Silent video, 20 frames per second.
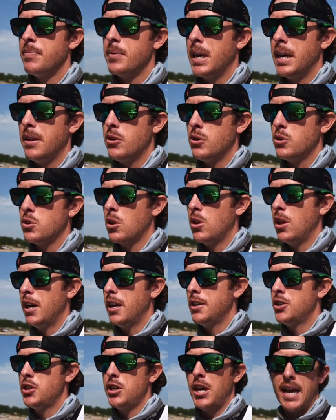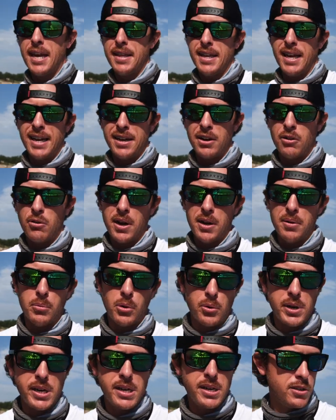And there's a lot of shad that hang around
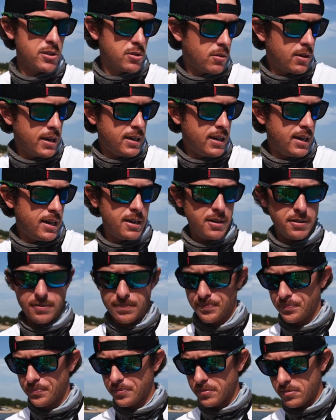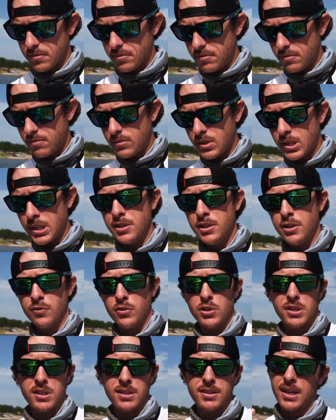marinas right now
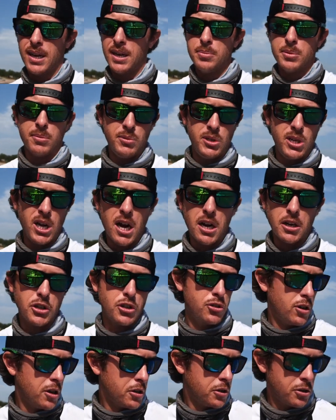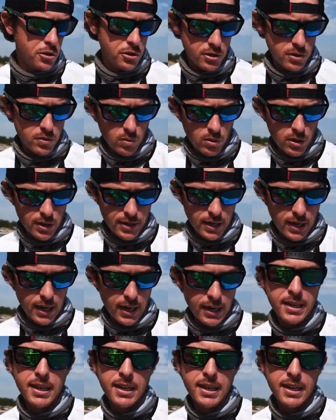different types of dock structures and whatnot.